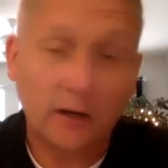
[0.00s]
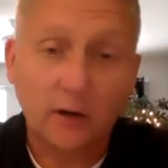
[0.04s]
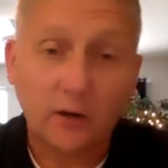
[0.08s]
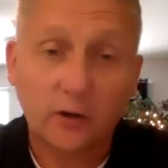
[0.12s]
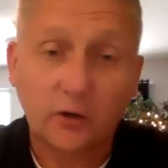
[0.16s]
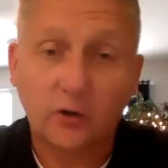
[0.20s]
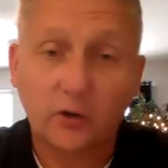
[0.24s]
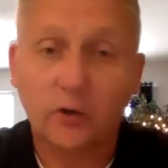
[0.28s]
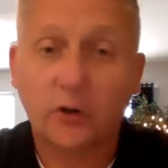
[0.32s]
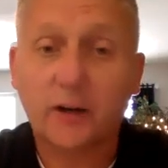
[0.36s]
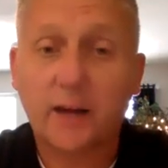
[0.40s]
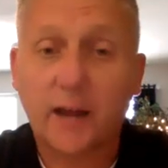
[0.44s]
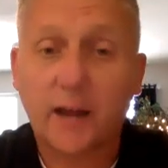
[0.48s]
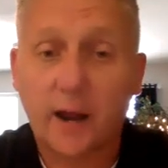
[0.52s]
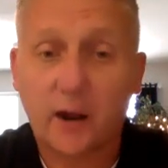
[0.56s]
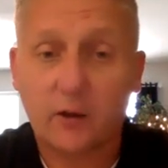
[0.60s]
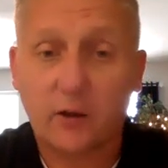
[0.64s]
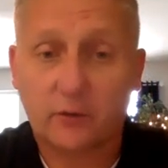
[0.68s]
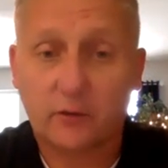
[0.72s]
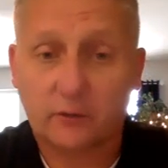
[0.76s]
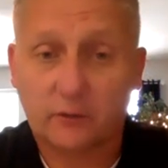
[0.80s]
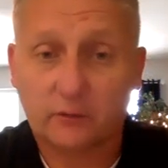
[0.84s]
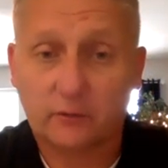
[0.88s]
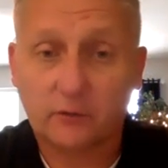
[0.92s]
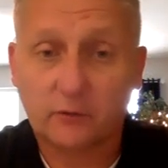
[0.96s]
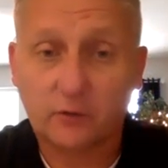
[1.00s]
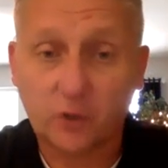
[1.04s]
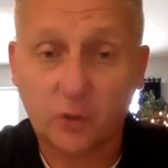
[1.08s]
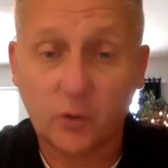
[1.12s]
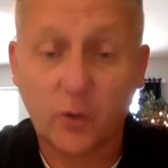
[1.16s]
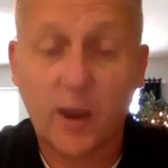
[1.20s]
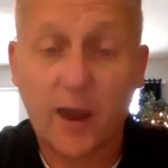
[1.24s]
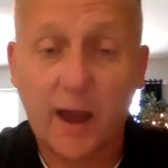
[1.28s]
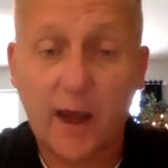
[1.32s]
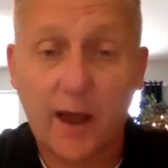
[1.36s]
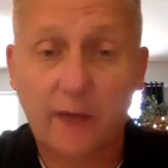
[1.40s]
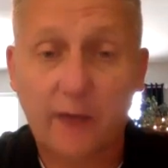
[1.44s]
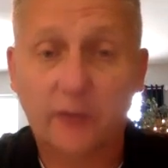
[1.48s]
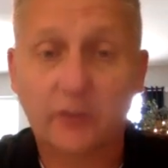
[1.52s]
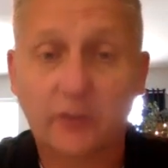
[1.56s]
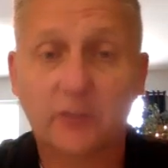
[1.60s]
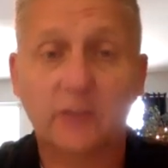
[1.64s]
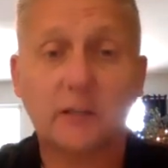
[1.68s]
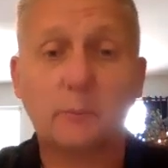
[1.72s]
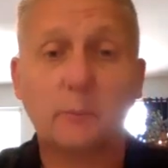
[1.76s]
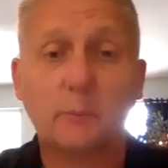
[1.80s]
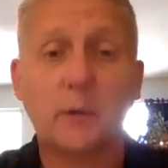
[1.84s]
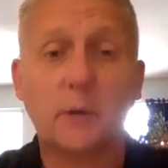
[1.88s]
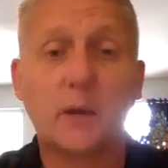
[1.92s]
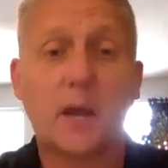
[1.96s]
your accountant. Do you have a
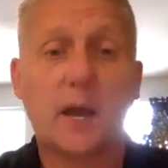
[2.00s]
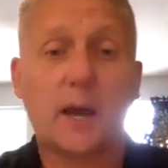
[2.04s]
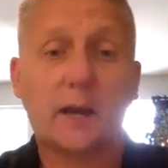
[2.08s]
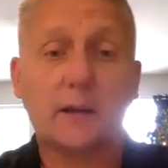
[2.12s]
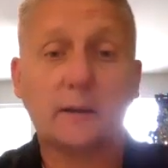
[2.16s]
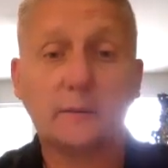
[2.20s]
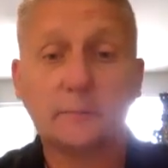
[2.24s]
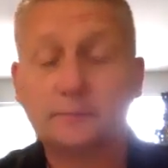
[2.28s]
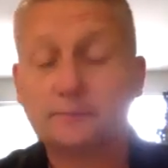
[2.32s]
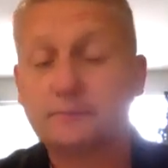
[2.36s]
CPA?